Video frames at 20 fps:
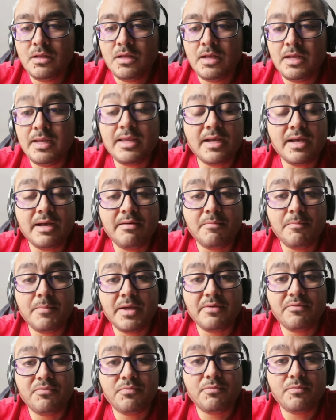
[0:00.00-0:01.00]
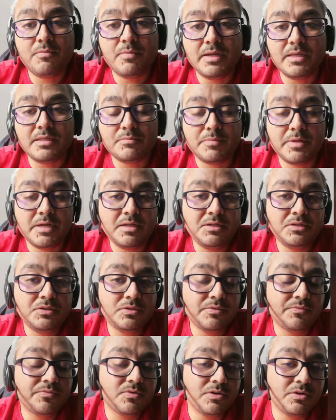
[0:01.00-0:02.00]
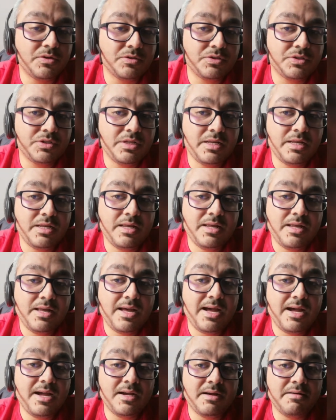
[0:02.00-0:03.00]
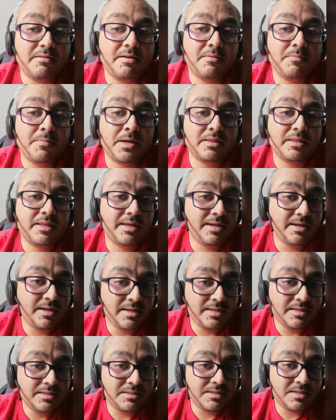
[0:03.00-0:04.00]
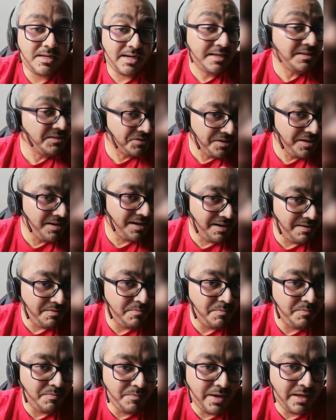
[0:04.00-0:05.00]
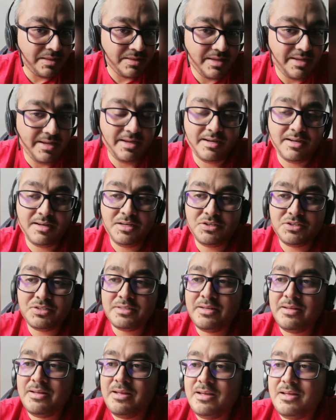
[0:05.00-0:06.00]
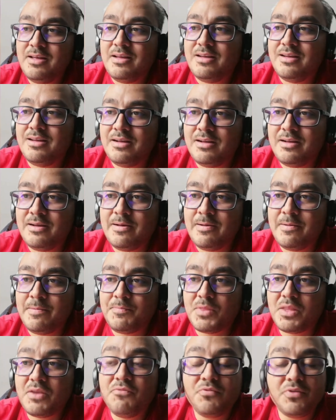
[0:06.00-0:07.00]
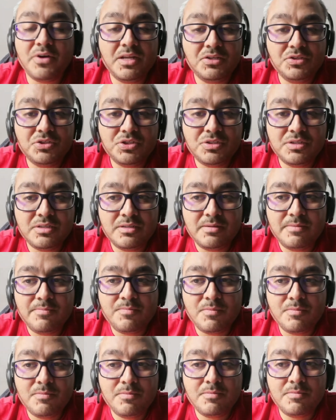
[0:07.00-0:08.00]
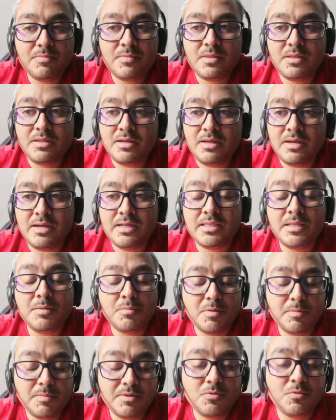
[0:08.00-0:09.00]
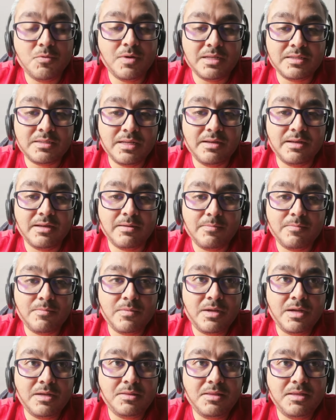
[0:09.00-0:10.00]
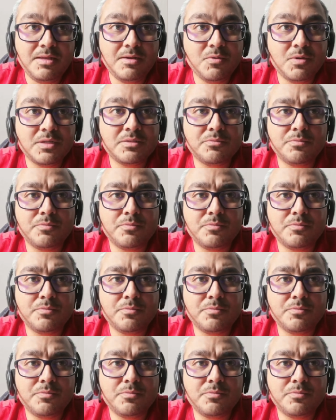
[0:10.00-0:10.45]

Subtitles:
I have my Spanish, of course. I have a bad English. I still have bad English. French at the moment was I think it